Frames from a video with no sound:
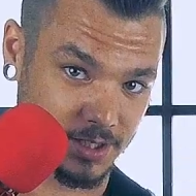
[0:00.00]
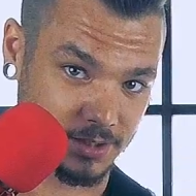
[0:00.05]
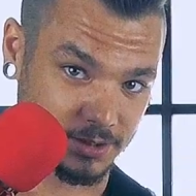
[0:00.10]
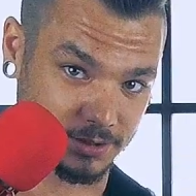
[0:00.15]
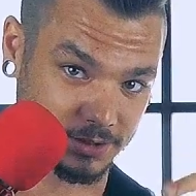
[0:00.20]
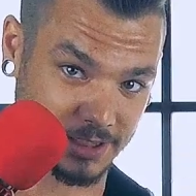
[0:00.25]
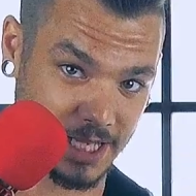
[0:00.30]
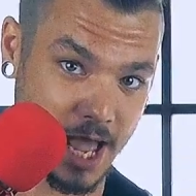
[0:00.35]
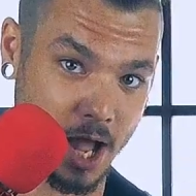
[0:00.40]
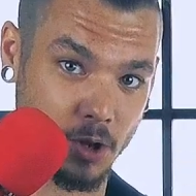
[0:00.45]

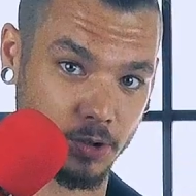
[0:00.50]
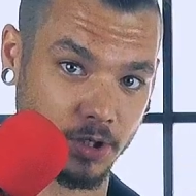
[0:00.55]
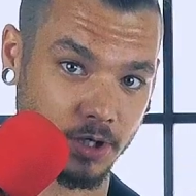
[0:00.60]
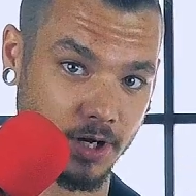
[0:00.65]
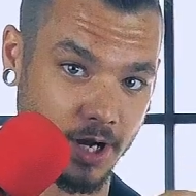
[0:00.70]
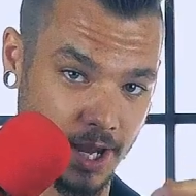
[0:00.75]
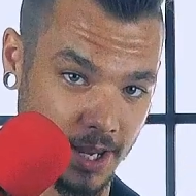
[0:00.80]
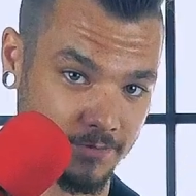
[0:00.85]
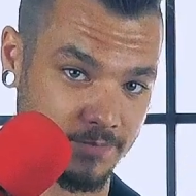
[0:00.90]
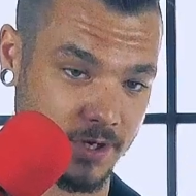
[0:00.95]
louder,
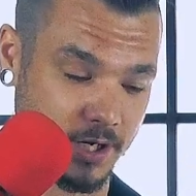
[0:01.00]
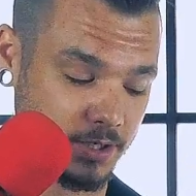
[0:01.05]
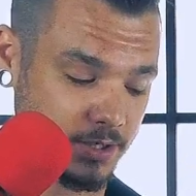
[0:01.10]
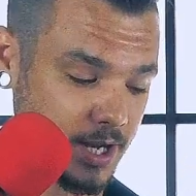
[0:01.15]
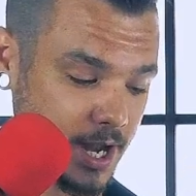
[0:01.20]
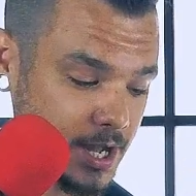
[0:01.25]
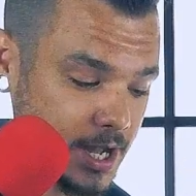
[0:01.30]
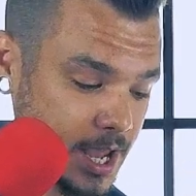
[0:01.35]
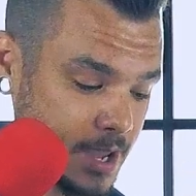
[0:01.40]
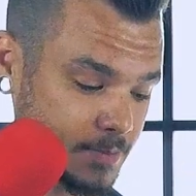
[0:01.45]
heavier
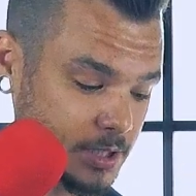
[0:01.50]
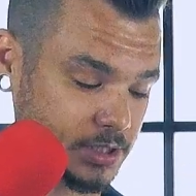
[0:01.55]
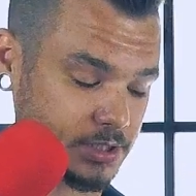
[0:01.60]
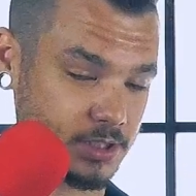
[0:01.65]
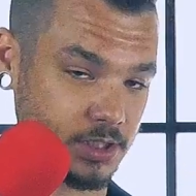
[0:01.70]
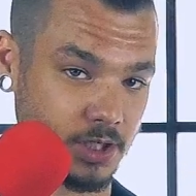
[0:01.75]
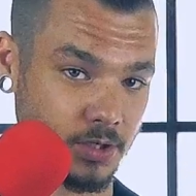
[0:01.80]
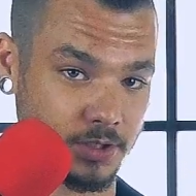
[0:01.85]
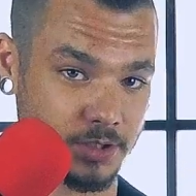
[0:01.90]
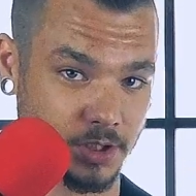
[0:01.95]
dynamics,
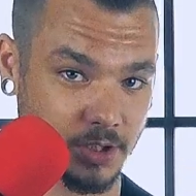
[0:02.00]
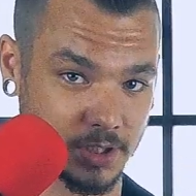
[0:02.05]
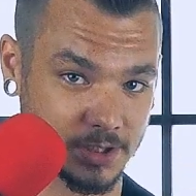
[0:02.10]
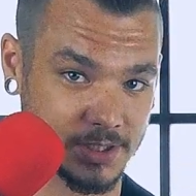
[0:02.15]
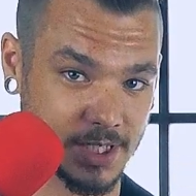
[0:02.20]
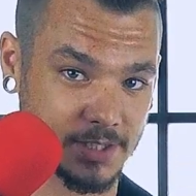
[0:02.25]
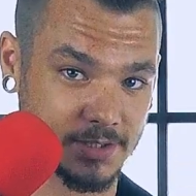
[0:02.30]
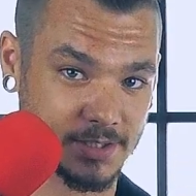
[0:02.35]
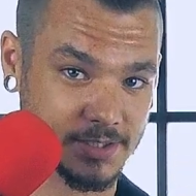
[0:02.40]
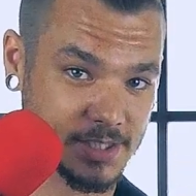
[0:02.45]
you know, and you can
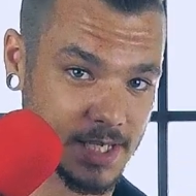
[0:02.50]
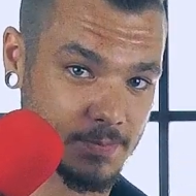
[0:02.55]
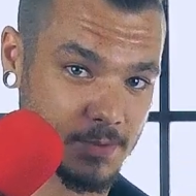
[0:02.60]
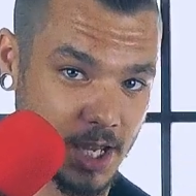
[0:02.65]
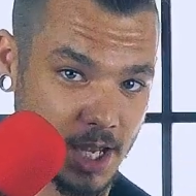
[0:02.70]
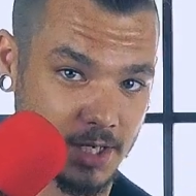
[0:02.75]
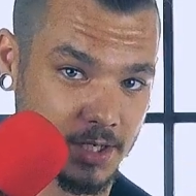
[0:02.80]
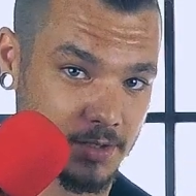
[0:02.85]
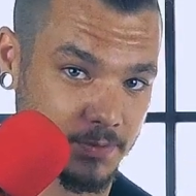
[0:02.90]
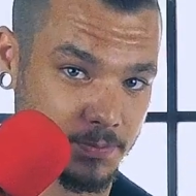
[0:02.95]
take the same
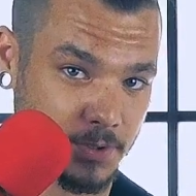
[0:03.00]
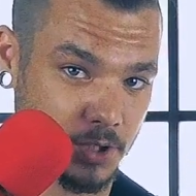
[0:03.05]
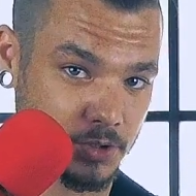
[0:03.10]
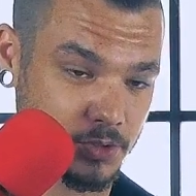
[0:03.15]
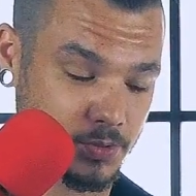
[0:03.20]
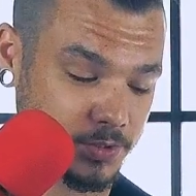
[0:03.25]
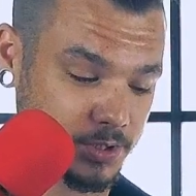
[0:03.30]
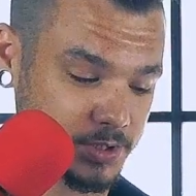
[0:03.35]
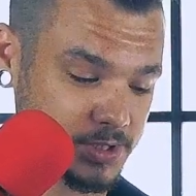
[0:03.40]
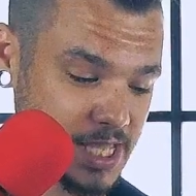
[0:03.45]
kind of approach
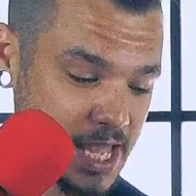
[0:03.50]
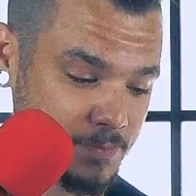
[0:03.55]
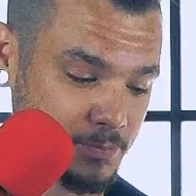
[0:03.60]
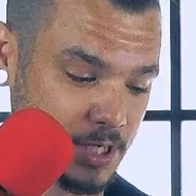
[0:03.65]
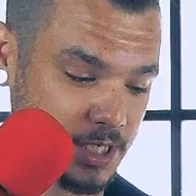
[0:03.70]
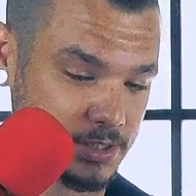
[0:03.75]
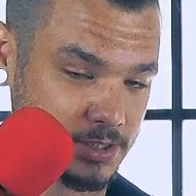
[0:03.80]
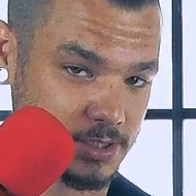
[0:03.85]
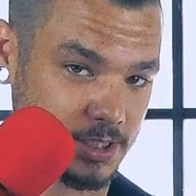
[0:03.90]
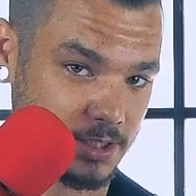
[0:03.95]
with your slap
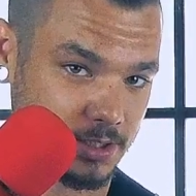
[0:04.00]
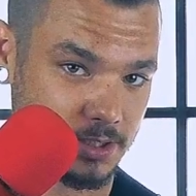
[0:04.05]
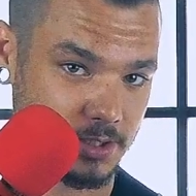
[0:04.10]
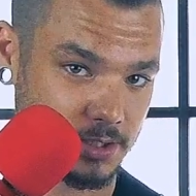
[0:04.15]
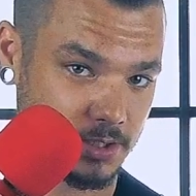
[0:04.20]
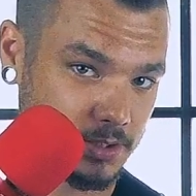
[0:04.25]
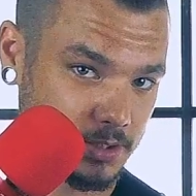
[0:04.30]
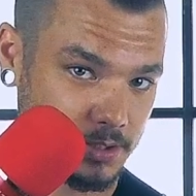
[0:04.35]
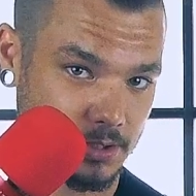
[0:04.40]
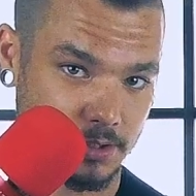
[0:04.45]
bass, like
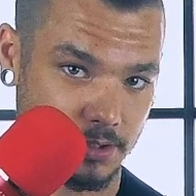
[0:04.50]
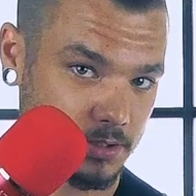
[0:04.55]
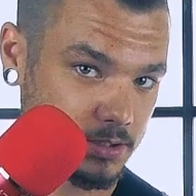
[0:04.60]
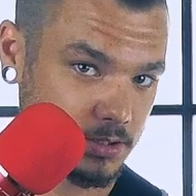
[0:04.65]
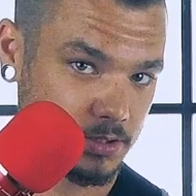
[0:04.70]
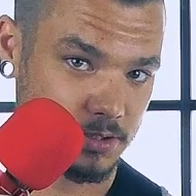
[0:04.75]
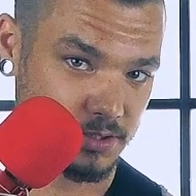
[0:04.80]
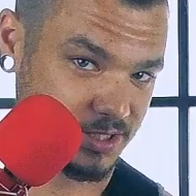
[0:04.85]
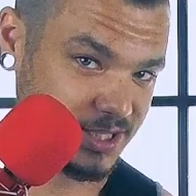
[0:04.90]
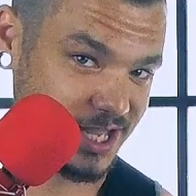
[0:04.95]

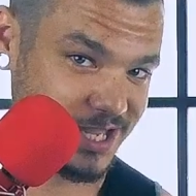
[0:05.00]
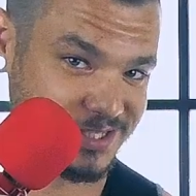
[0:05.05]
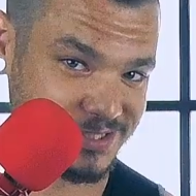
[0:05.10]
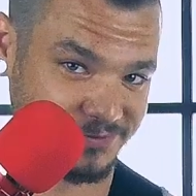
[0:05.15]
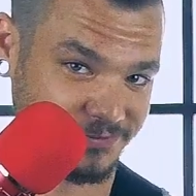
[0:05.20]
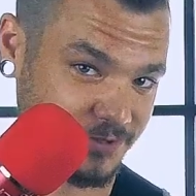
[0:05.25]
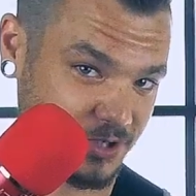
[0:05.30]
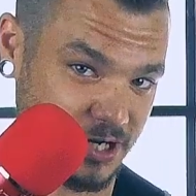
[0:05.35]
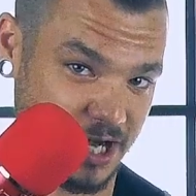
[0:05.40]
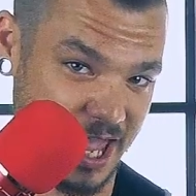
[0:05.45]
that's
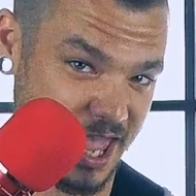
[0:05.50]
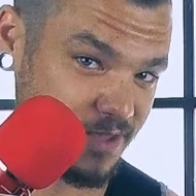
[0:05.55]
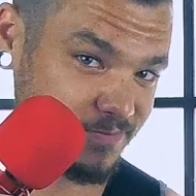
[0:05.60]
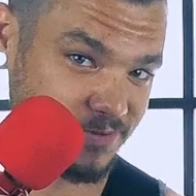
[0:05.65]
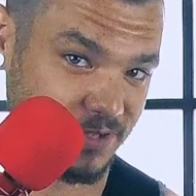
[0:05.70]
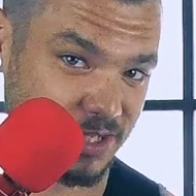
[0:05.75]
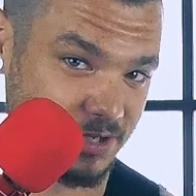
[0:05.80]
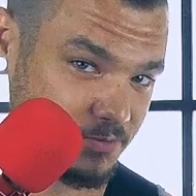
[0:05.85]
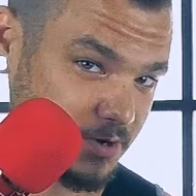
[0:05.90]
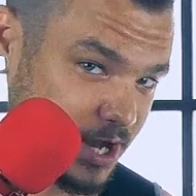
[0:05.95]
for
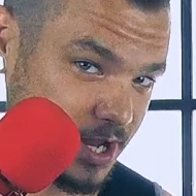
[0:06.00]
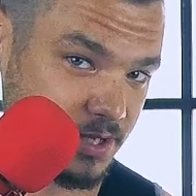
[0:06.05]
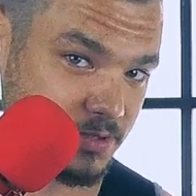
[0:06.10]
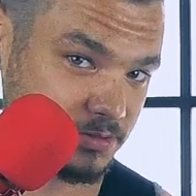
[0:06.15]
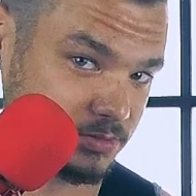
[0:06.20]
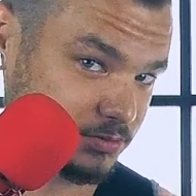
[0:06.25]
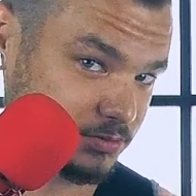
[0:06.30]
heavy, right?